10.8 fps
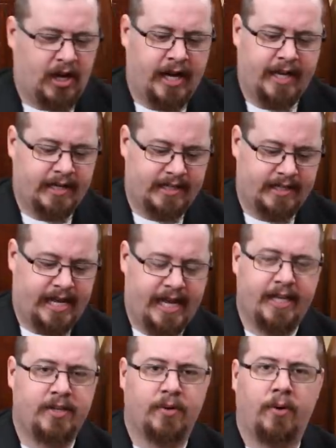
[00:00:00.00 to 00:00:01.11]
iron,
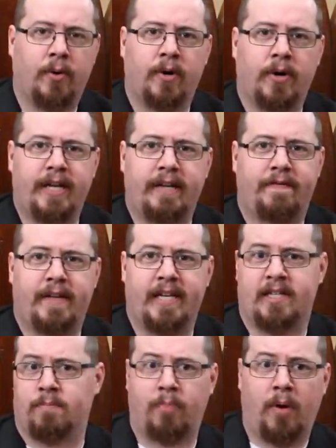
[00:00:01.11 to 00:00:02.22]
sand, or if
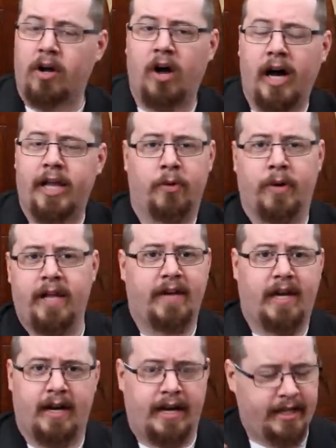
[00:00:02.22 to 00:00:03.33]
it's bog iron, whatever,
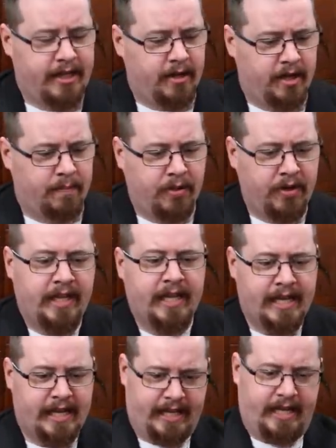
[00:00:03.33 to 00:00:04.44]
right? You're putting
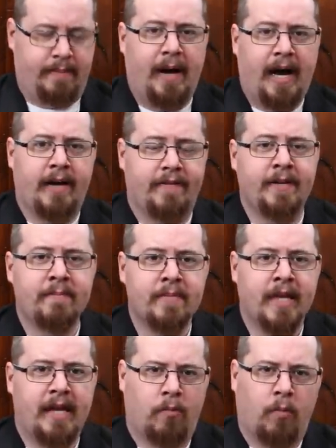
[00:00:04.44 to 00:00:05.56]
it in part of it
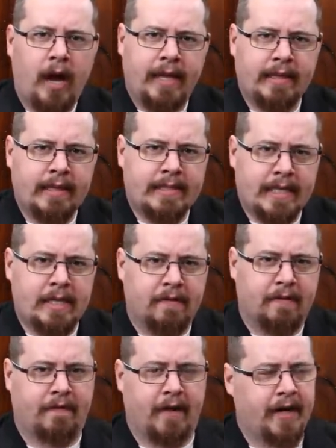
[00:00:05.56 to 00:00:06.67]
right in the center
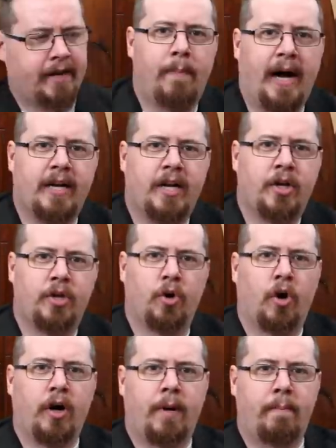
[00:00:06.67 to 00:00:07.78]
of fire. But
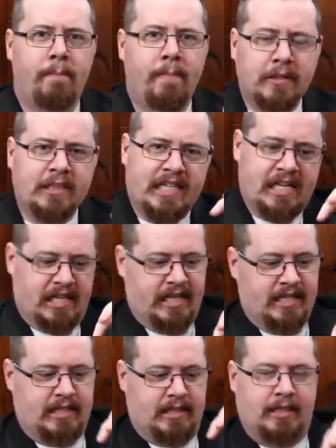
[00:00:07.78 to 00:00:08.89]
you're melting
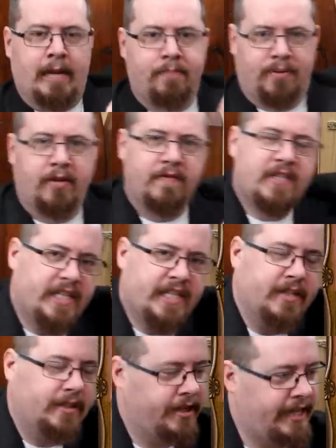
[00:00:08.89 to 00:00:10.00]
this lump of
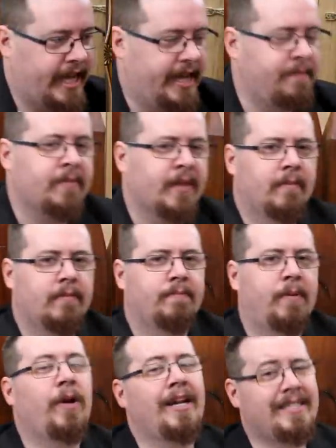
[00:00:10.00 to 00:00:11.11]
steel, okay?
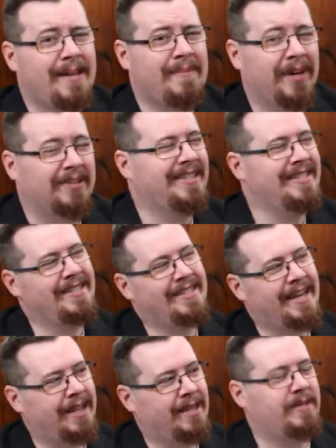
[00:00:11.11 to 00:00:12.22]
But when I say melt, this is
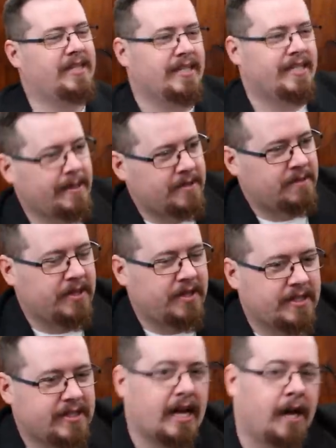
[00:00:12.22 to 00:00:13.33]
another misconception,
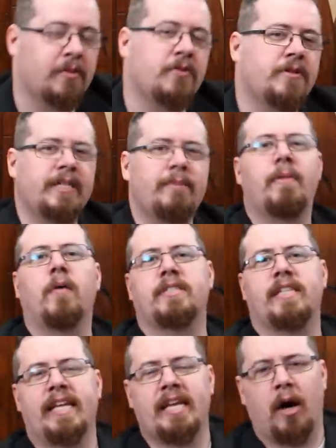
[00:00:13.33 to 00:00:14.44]
because I'm using melt
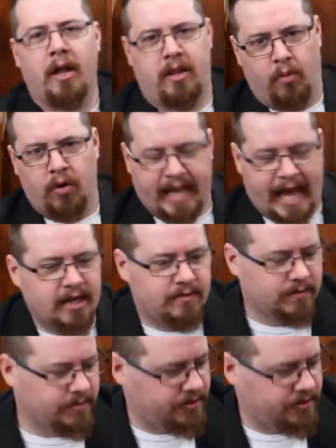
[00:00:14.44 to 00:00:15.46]
in the more casual